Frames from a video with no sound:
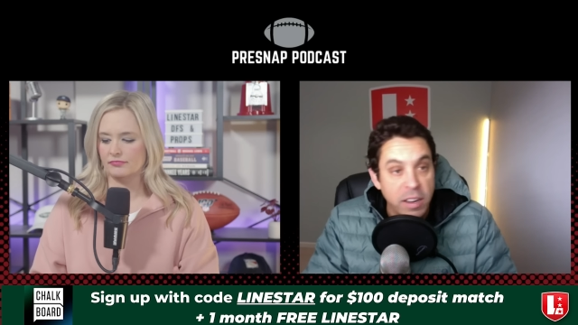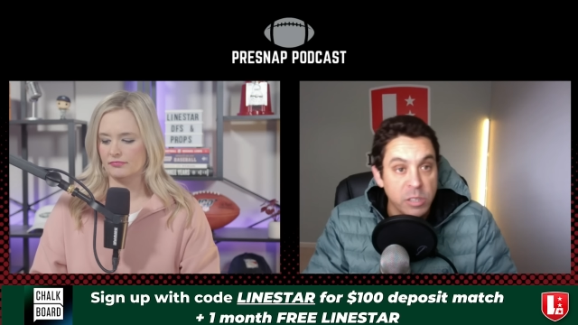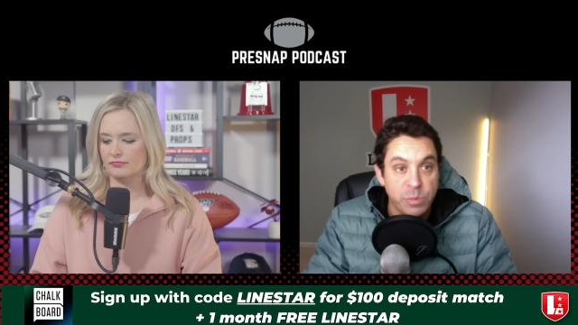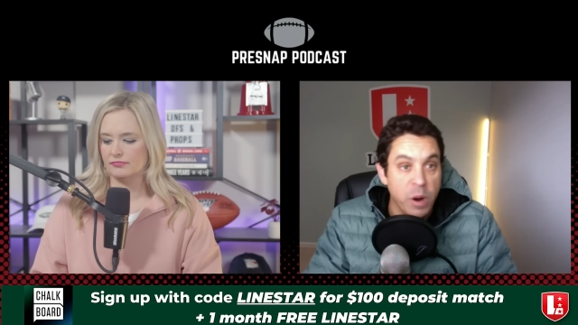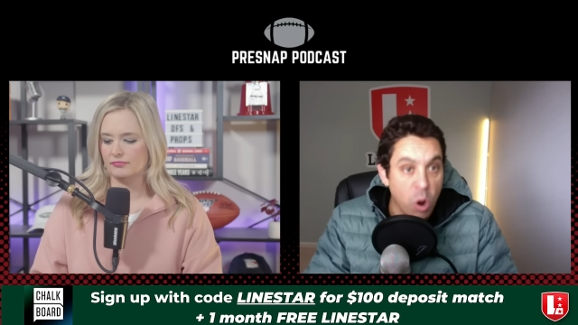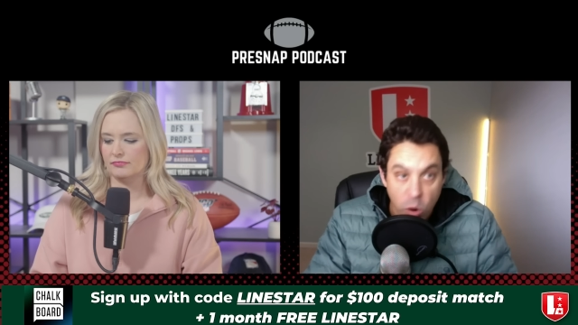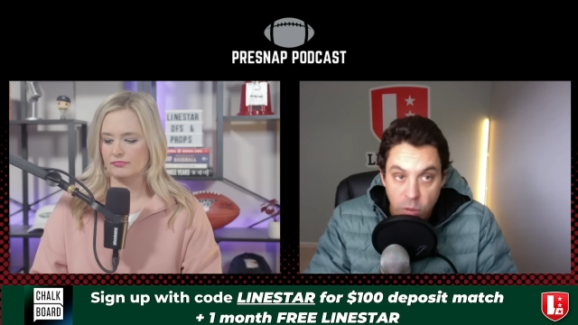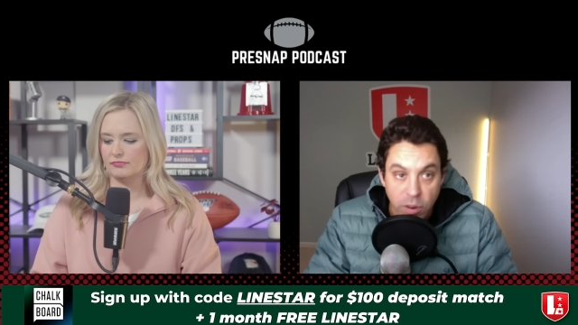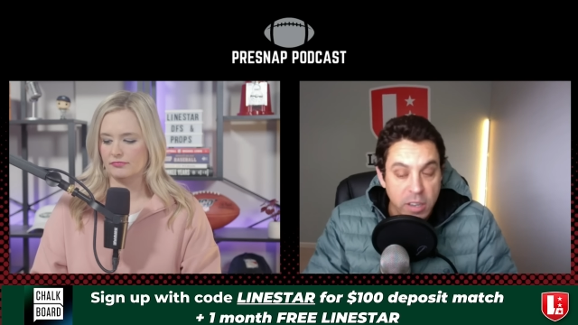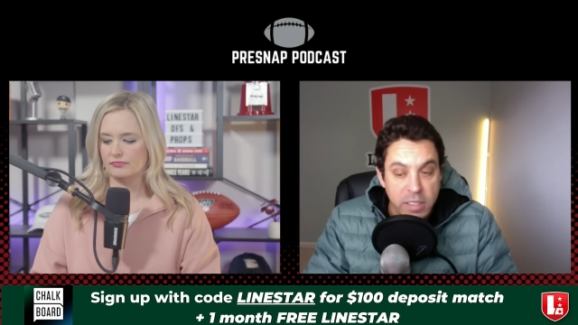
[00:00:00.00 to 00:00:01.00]
Speaker 1: He's been
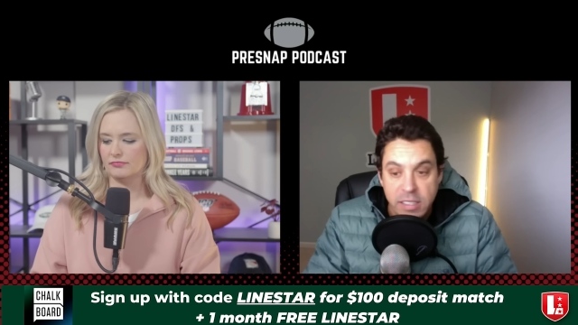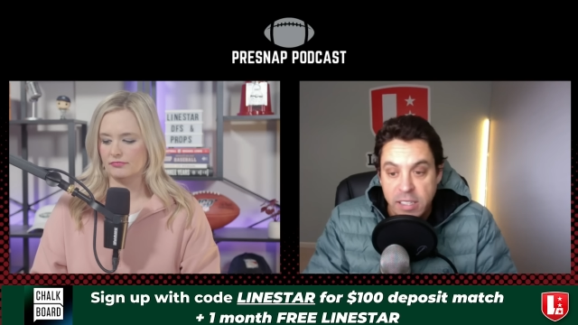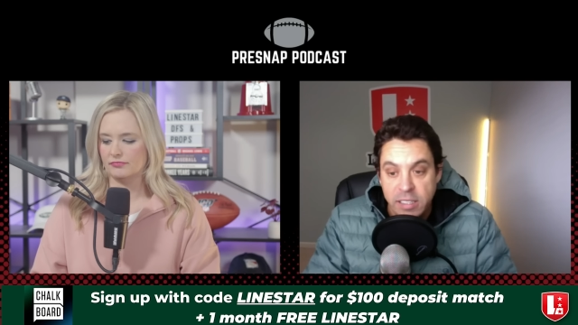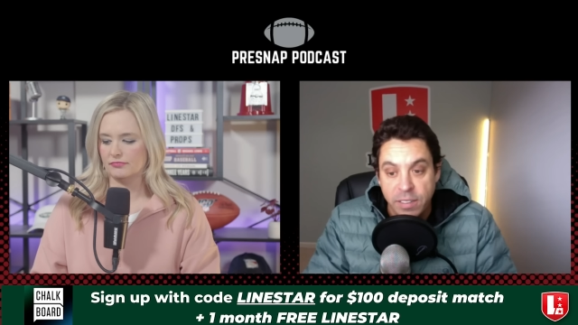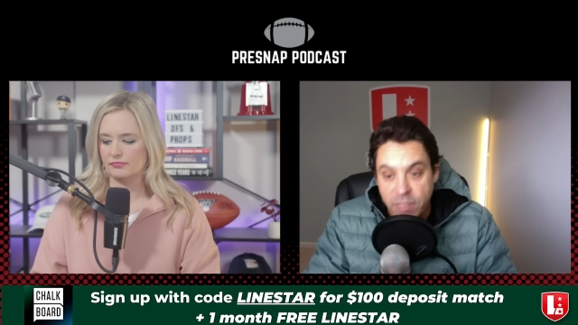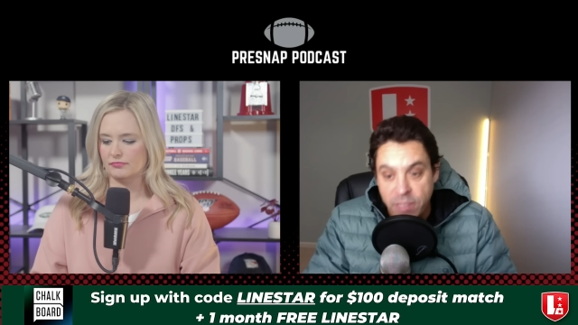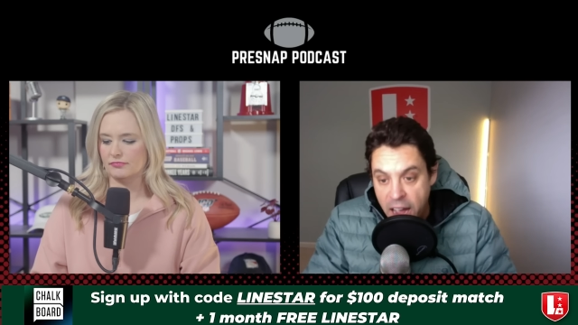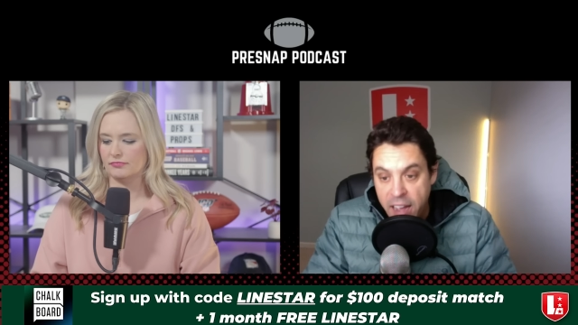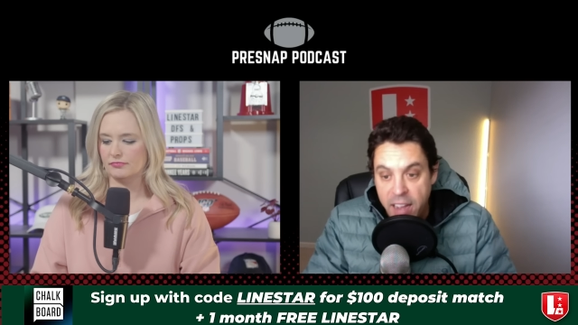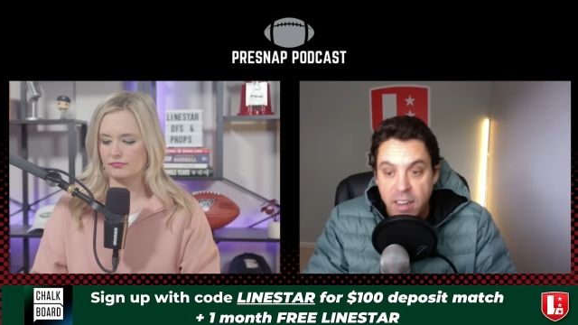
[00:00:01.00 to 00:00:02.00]
over in six of
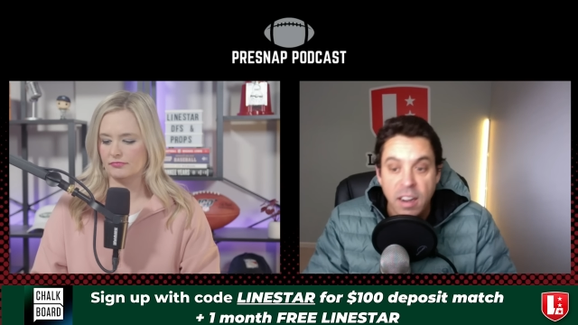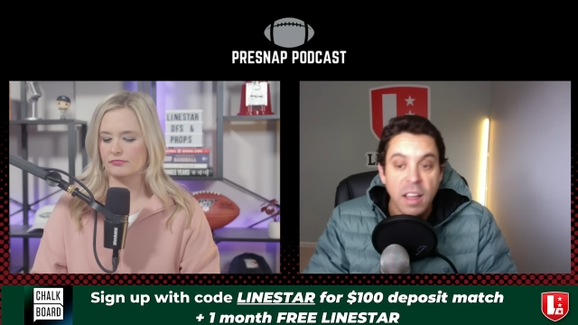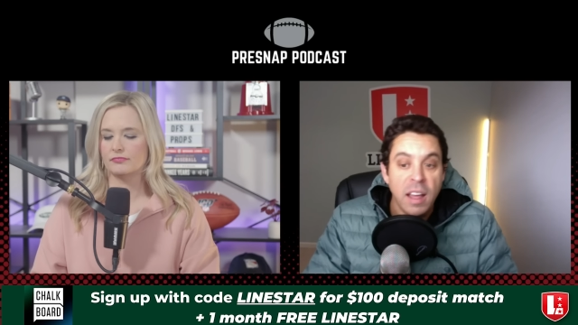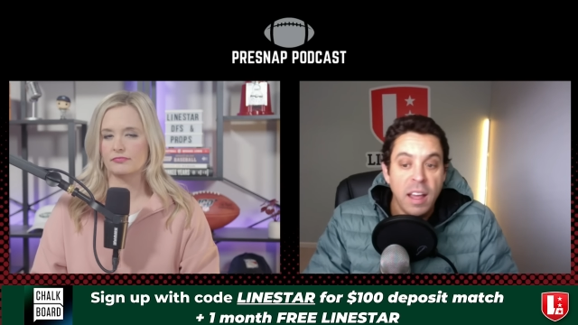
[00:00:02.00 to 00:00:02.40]
nine,